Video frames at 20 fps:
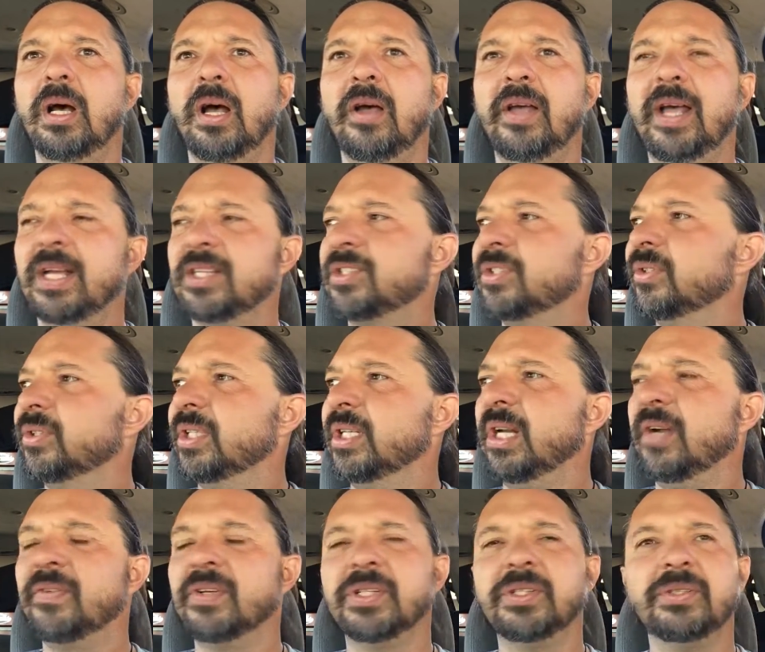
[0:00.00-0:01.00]
I asked her to
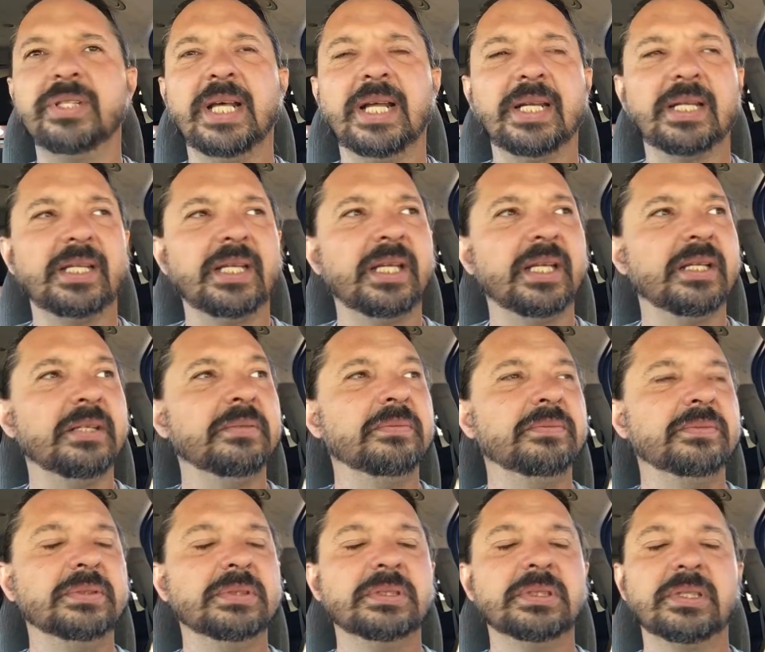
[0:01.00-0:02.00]
never do that again,
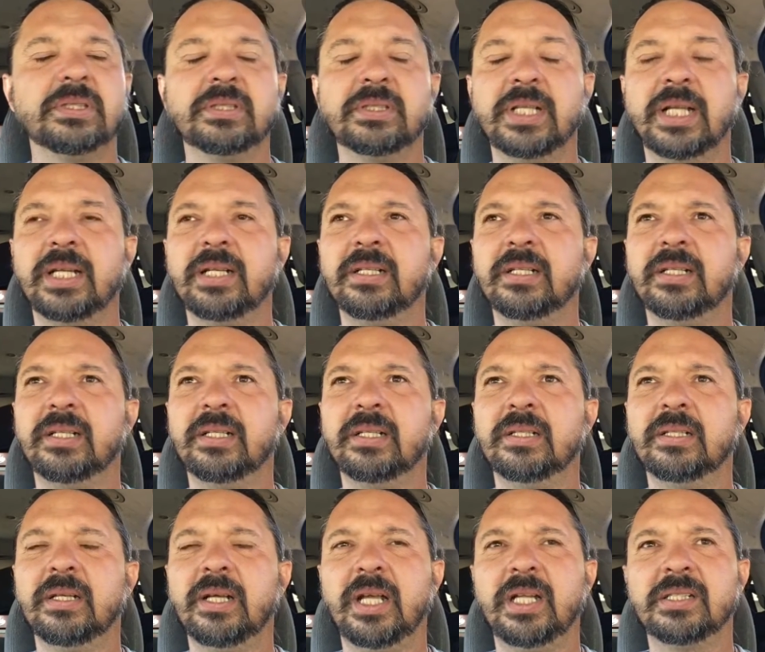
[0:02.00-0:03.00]

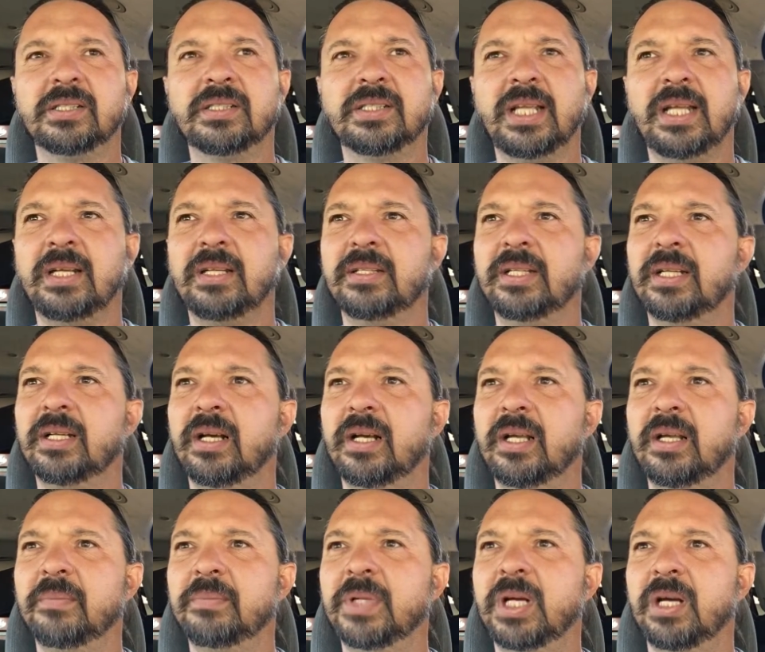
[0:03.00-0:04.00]
and stated that
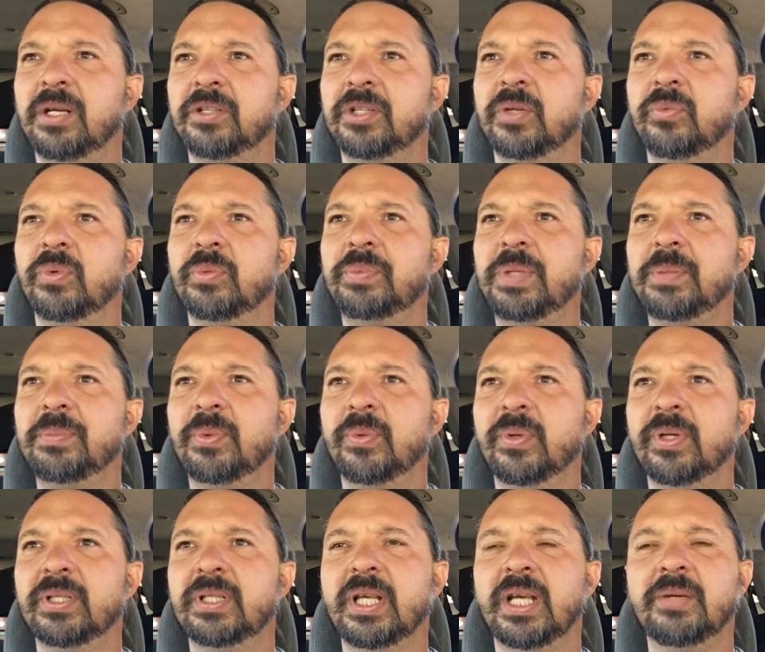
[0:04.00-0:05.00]
I am not good with people
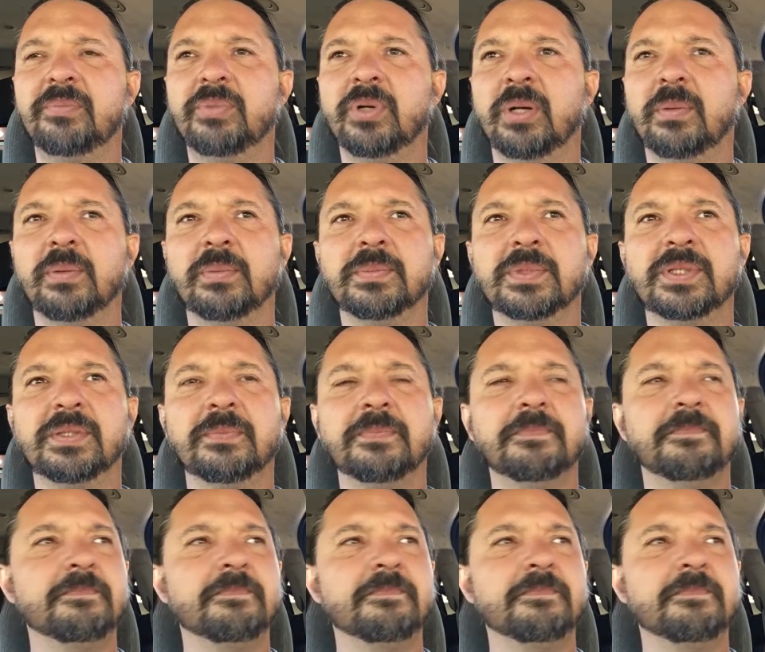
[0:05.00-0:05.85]
with head problems.